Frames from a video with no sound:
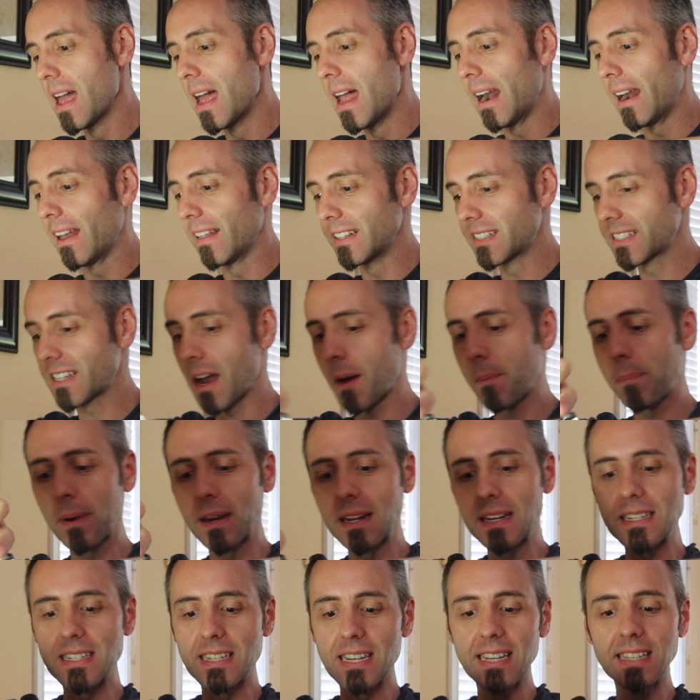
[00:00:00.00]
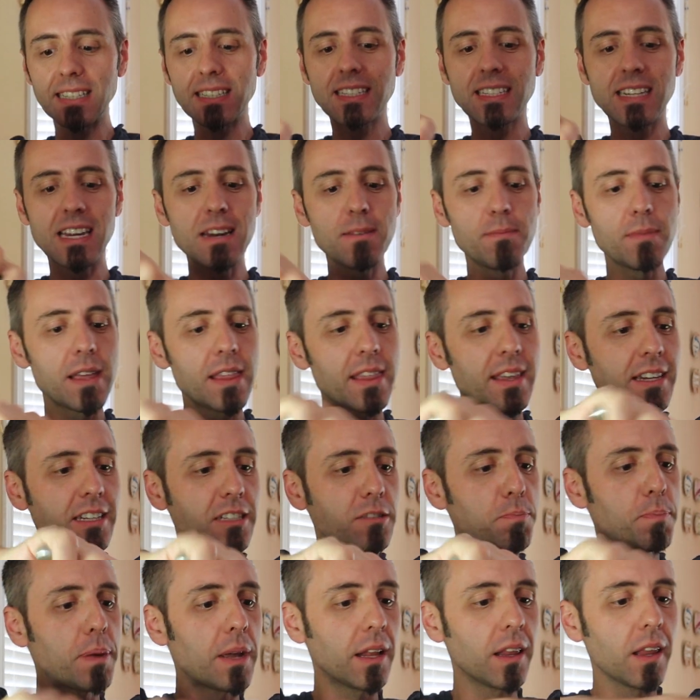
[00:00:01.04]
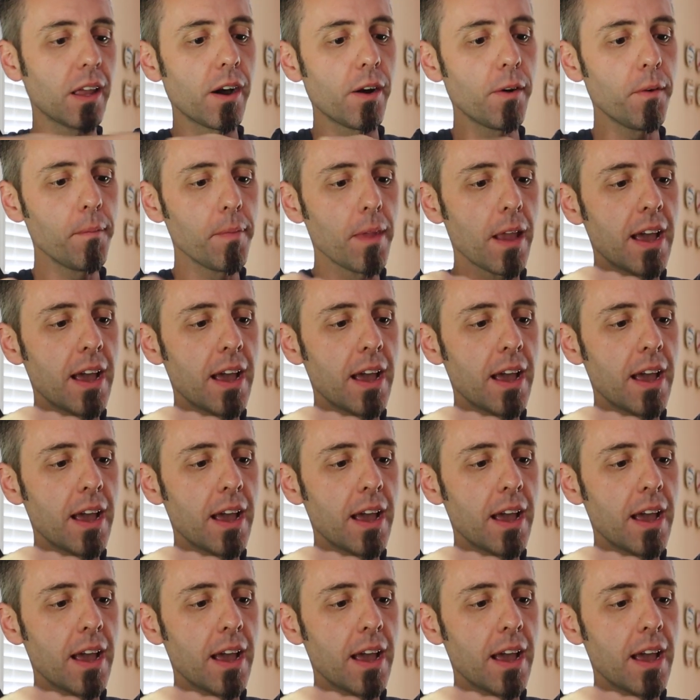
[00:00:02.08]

Now, this company did send me this pillow